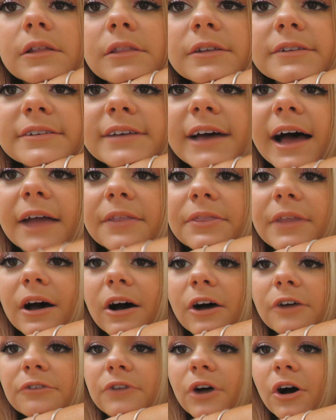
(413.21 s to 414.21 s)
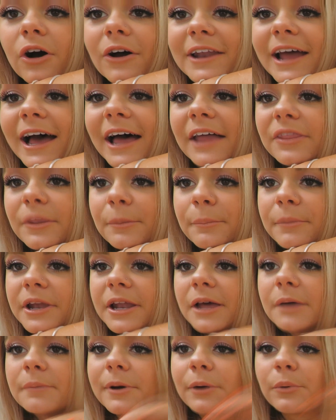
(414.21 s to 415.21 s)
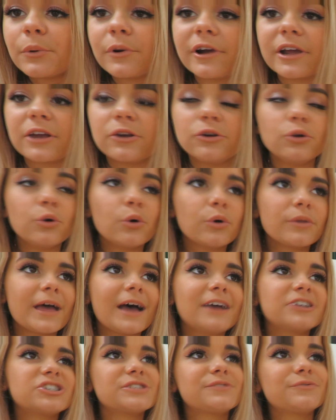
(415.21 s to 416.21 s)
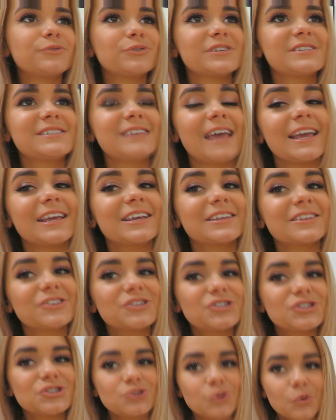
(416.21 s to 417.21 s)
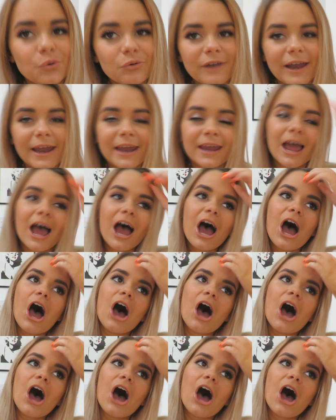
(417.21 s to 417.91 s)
the tan that I've got on at the minute, but we'll ignore that just for the sake of the story.